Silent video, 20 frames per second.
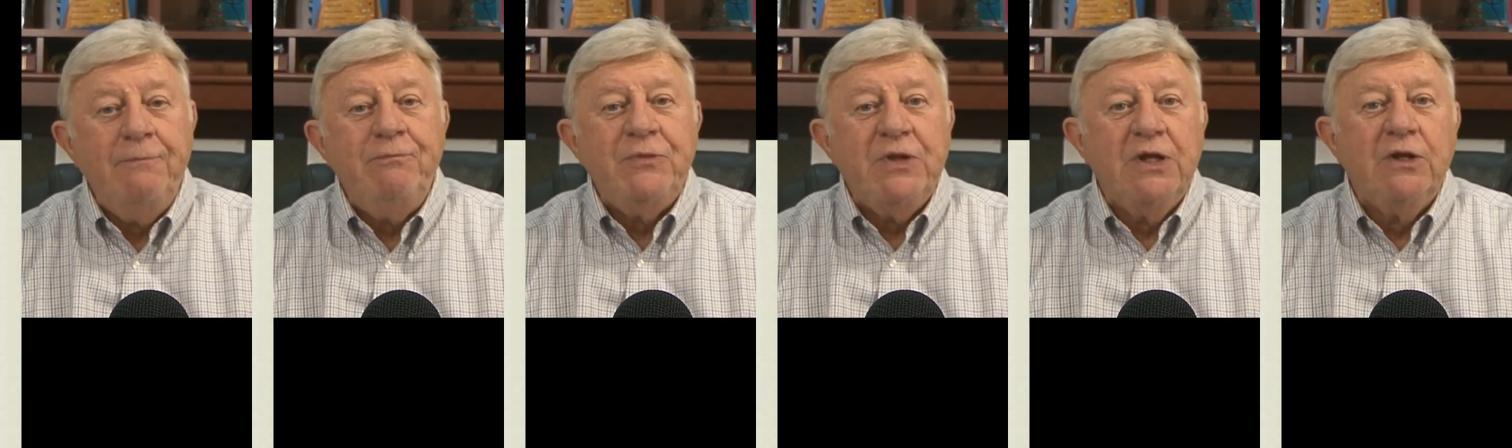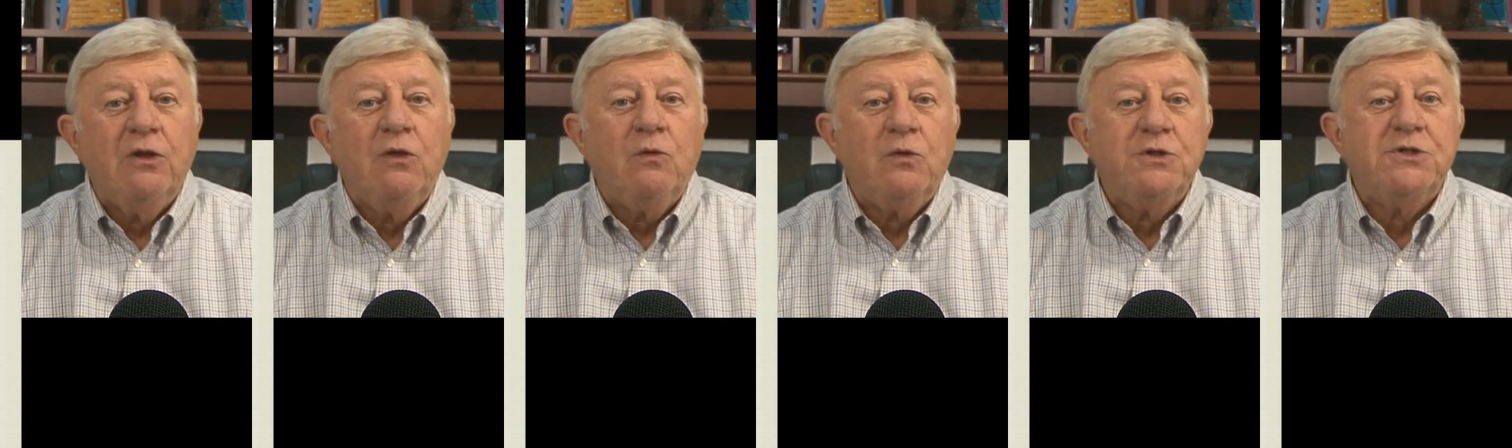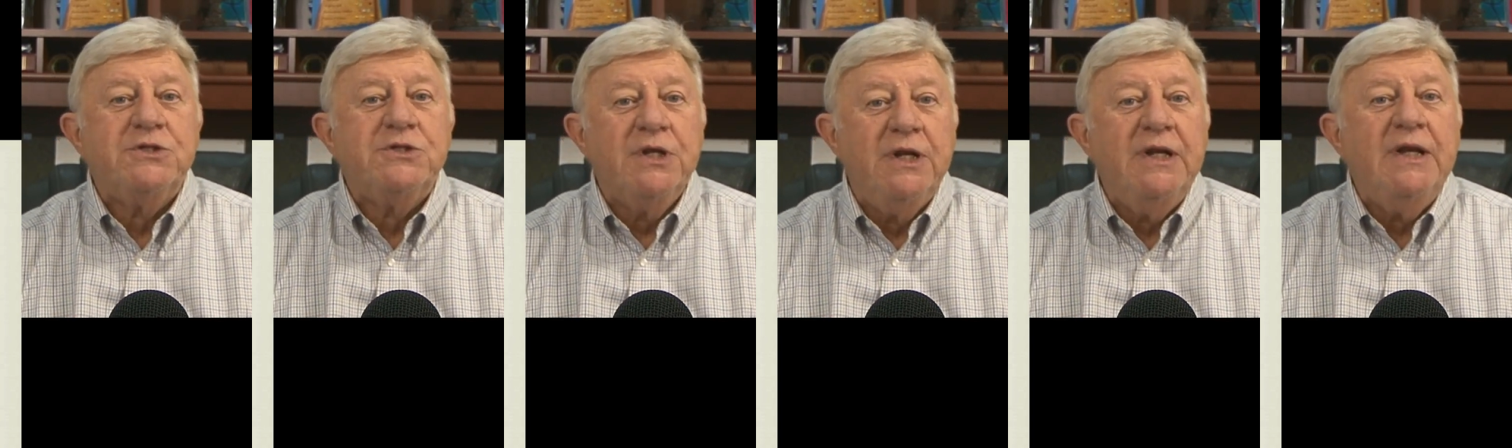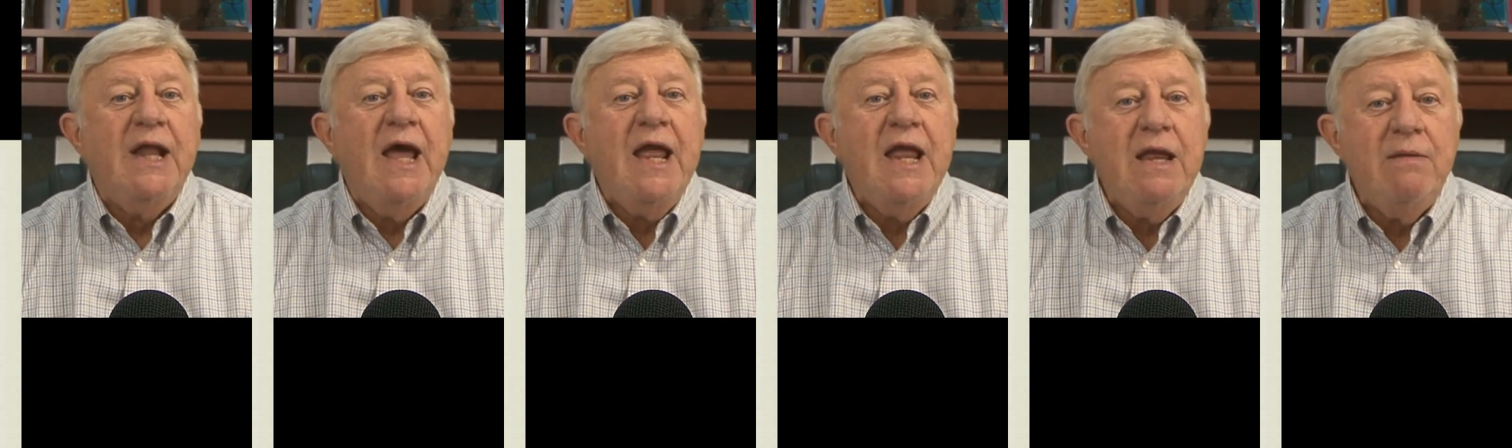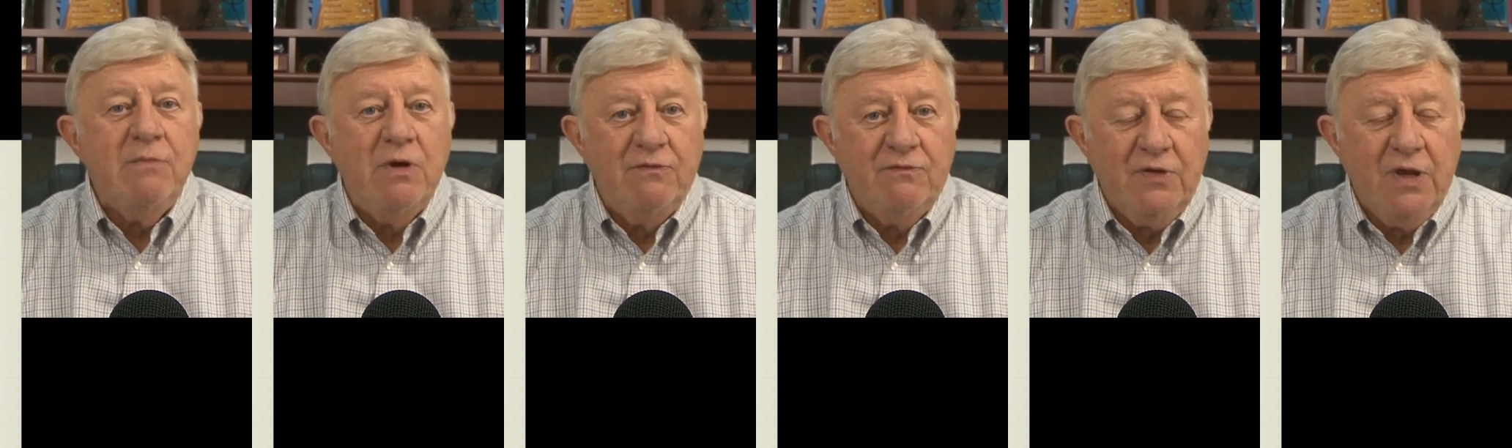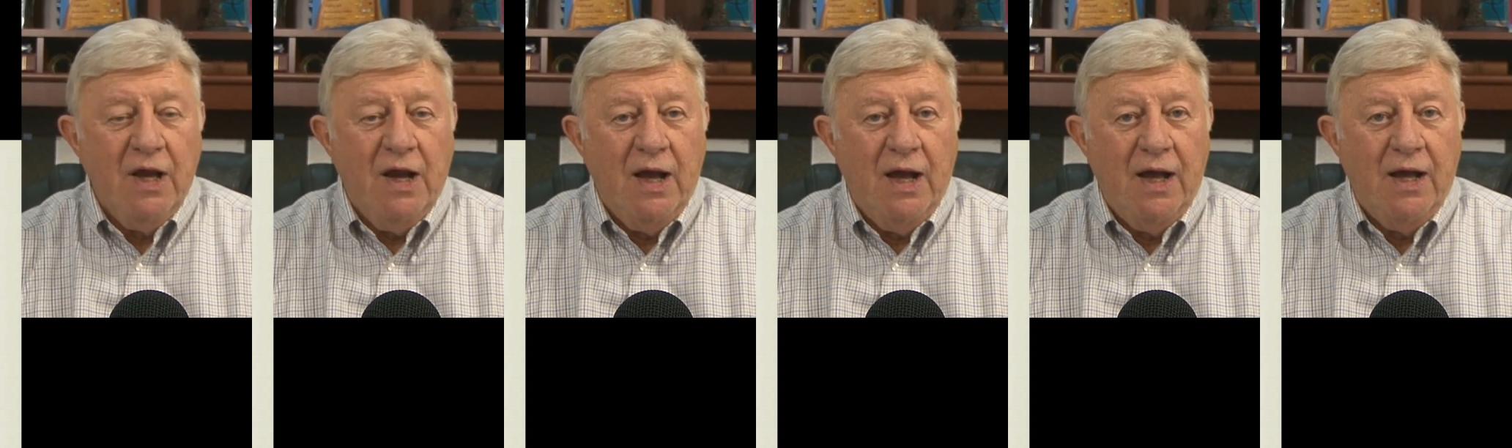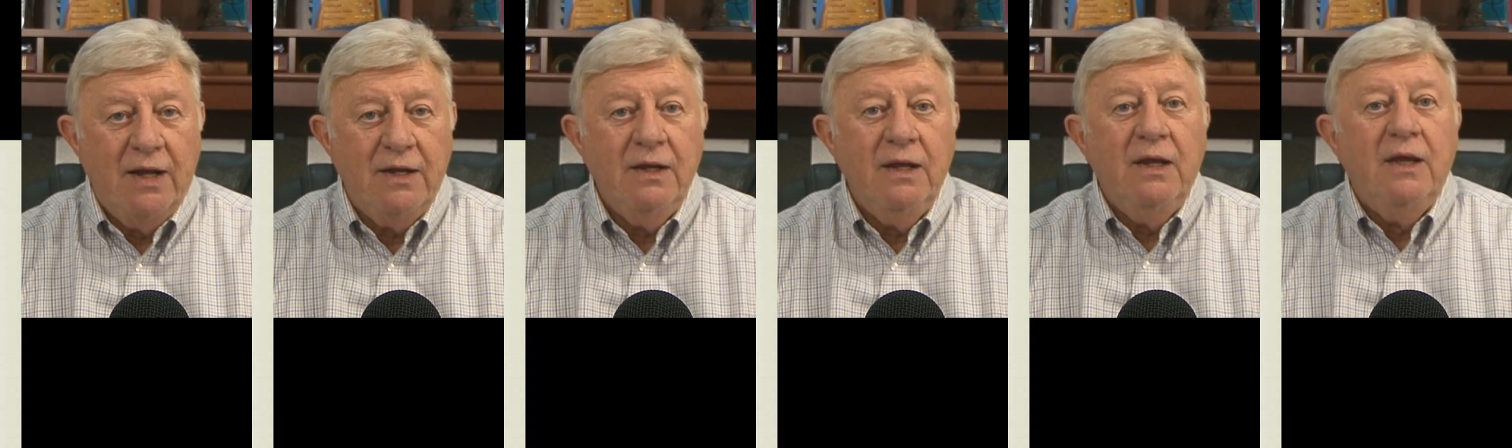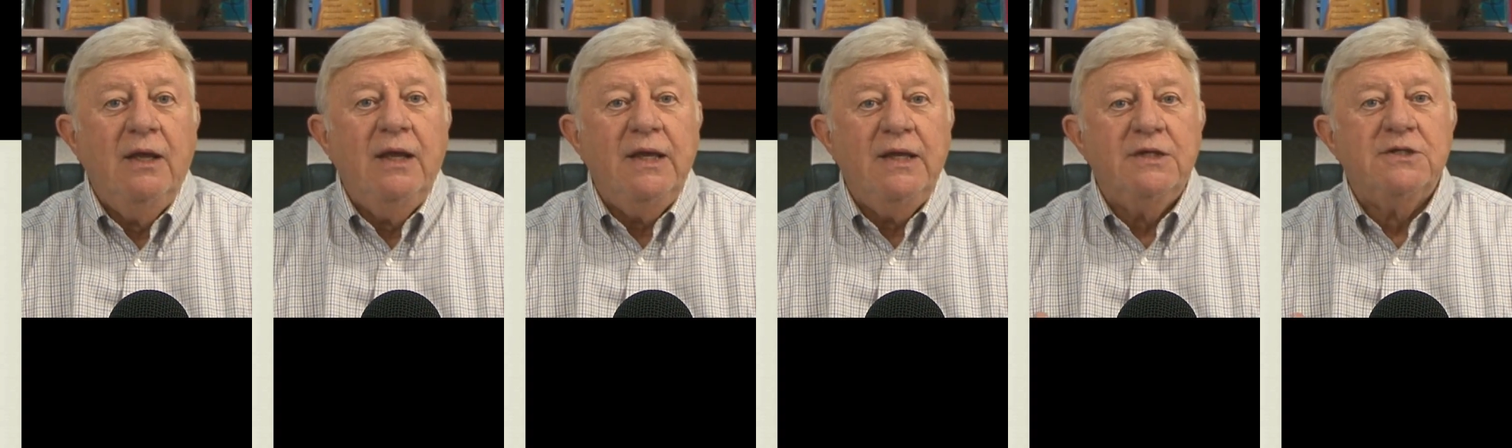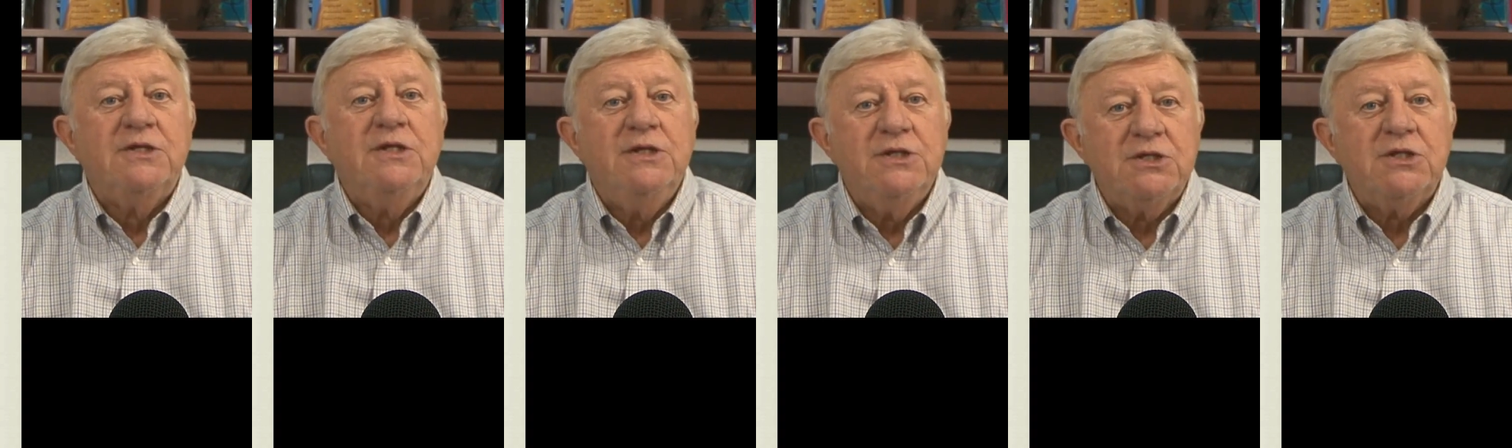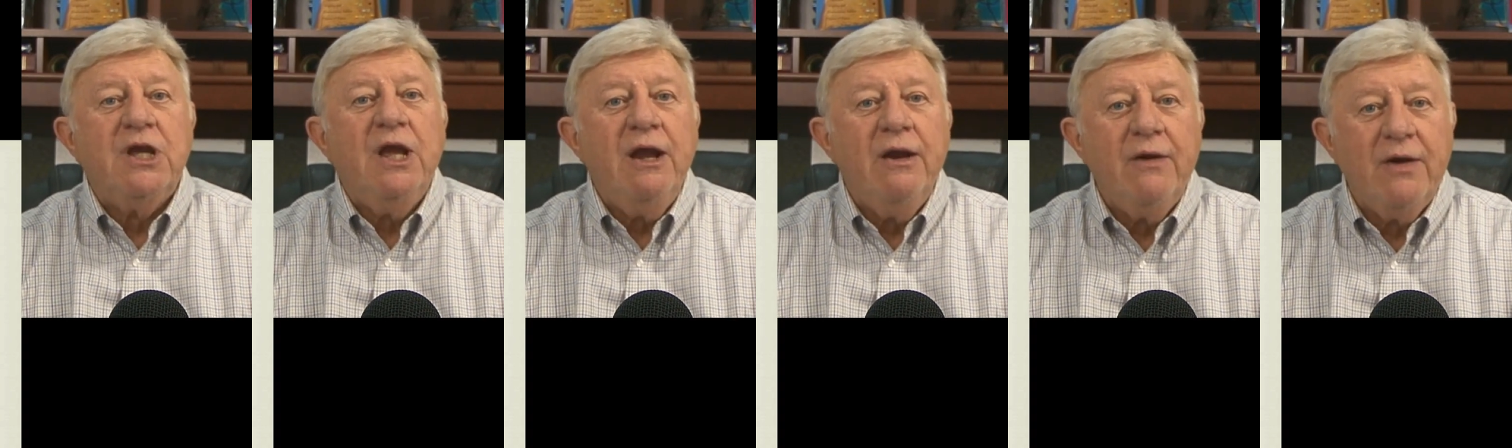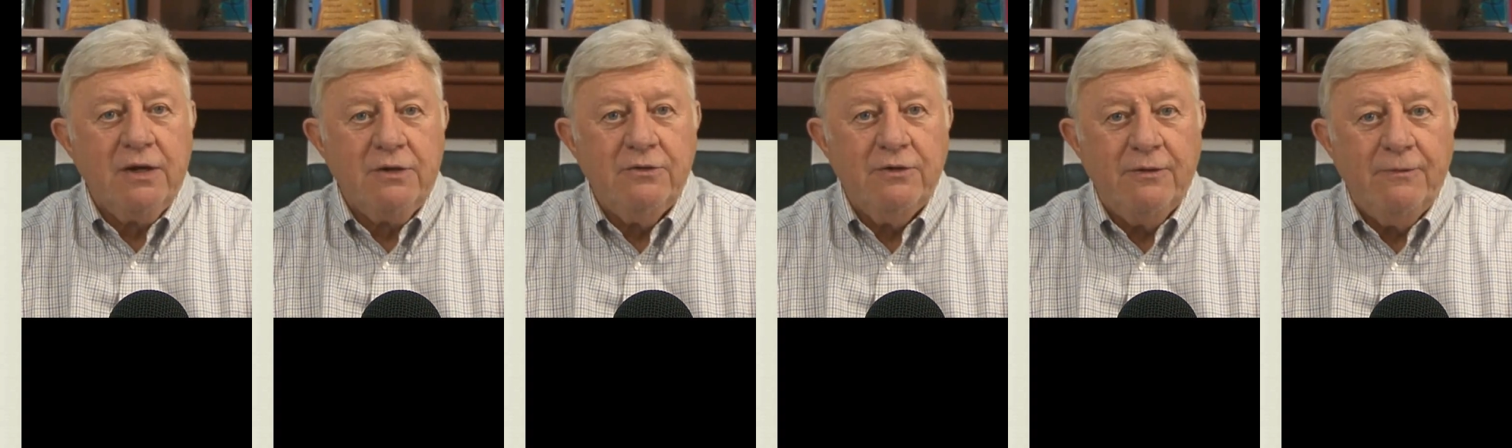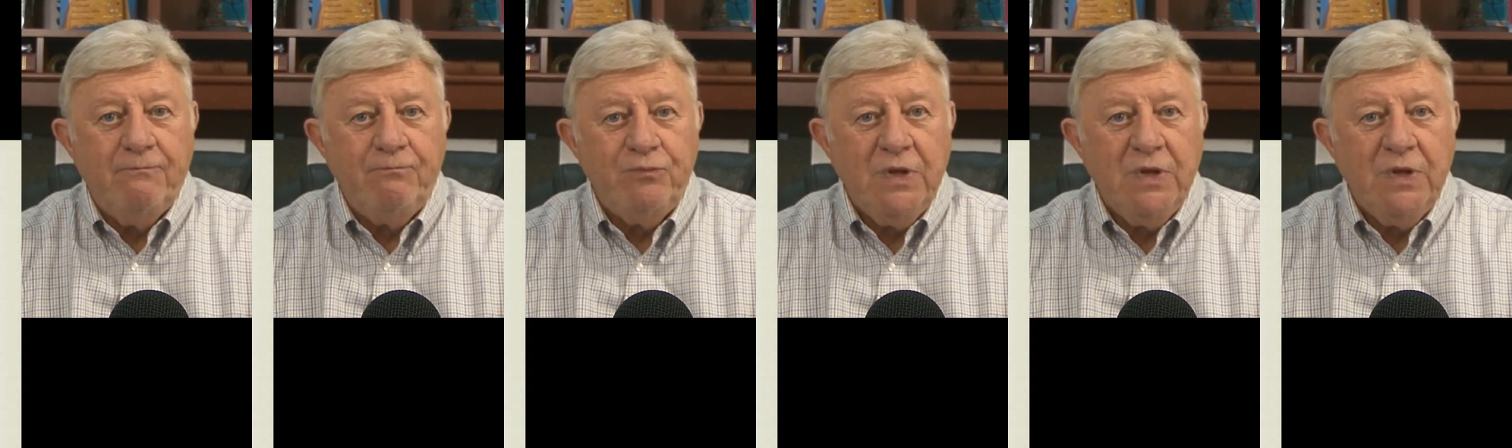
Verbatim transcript: In other words, the name of God is his character.